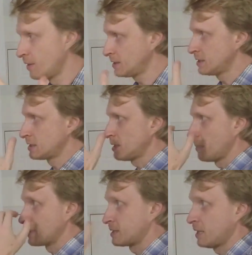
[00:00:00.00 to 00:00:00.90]
This is,
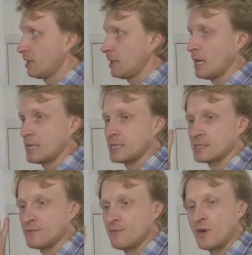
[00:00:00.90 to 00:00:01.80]
but still, it
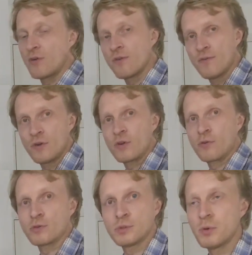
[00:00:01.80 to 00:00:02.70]
is very, very
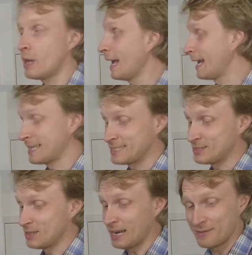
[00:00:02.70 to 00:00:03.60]
usable. And I,
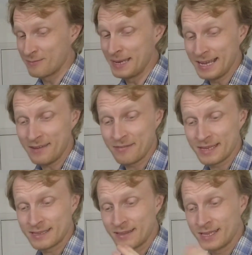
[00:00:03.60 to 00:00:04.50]
I believe
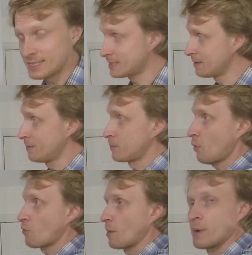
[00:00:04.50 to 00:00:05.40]
that this
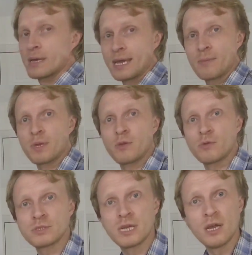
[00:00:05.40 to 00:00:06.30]
program can be
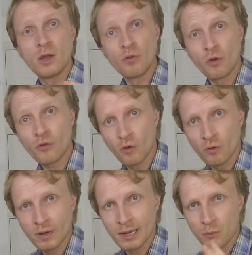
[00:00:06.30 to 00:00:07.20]
used not
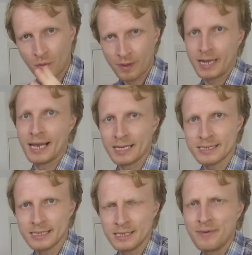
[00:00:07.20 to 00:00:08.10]
only with the
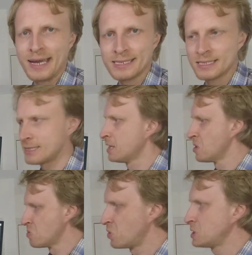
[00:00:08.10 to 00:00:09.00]
Galaxy devices,
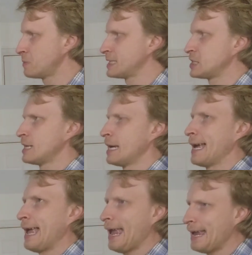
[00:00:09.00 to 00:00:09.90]
pretty much
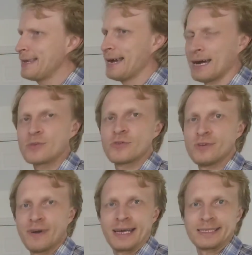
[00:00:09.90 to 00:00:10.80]
any Android
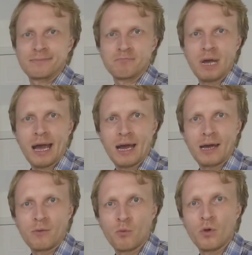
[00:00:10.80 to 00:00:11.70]
device,
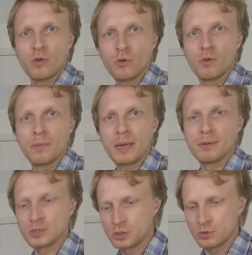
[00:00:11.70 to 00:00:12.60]
uh, you will be
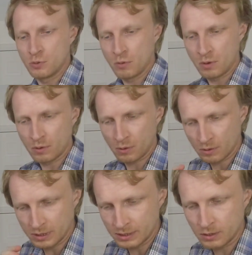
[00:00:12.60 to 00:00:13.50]
able to
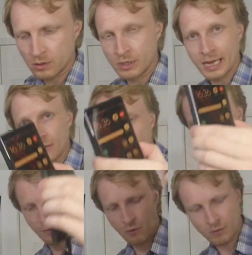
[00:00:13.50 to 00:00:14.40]
get your
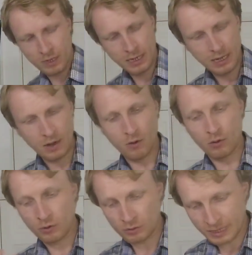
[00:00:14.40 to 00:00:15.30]
phone
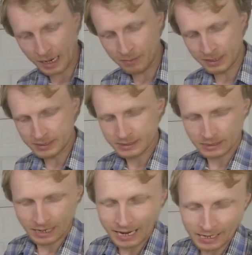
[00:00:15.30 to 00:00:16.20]
or your tablet,
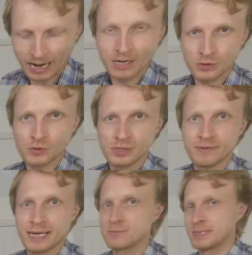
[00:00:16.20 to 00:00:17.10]
any Android
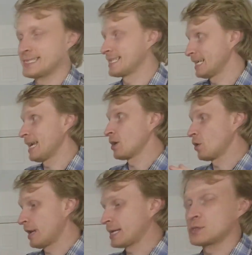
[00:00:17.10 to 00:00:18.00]
device basically, and
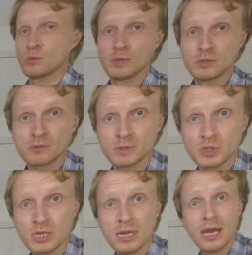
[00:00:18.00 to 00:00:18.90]
connect to a Windows
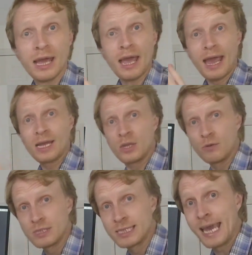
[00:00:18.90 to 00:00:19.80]
machine and
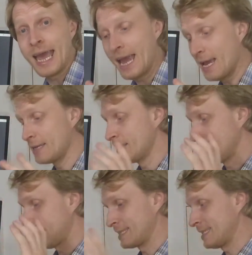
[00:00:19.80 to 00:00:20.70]
use it. And
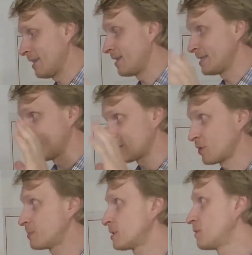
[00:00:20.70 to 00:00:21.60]
like I said, there is a
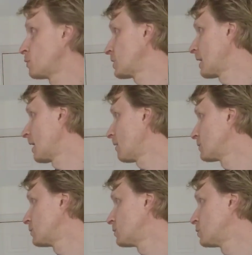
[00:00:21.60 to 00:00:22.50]
script which
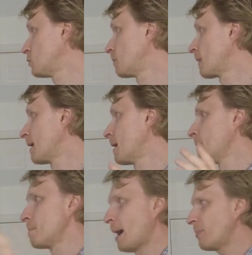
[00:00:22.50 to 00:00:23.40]
allows you to
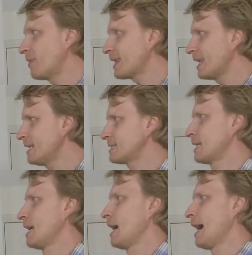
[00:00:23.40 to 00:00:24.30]
map the
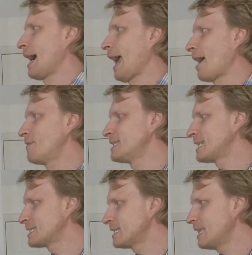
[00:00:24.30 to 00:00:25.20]
keys. I haven't
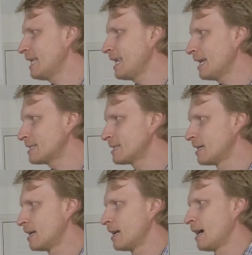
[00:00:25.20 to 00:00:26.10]
tested that yet
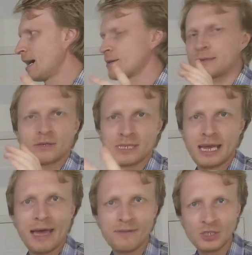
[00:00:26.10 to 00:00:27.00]
because I
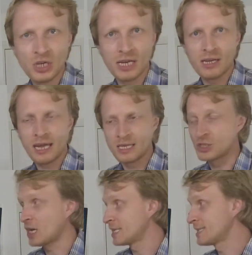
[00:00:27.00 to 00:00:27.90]
haven't had a
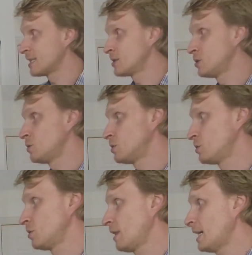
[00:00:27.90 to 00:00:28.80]
chance to,
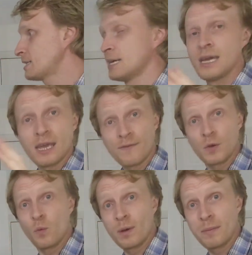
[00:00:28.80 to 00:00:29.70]
to do that. If
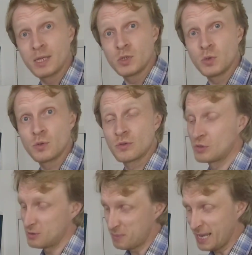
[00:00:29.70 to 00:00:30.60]
you want me to
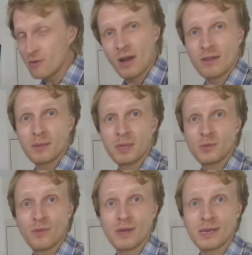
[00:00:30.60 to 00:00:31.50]
play around a
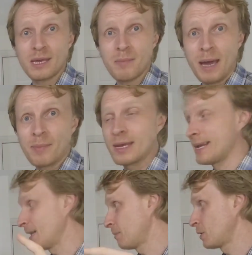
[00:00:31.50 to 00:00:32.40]
bit with the key mapping,
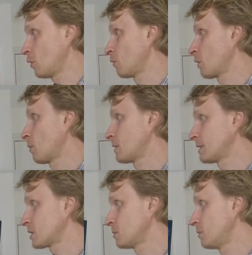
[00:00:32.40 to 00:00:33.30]
let me know in the comment
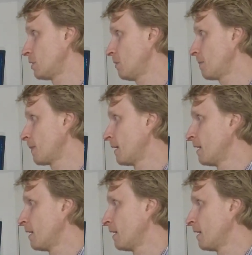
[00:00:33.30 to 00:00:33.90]
section below.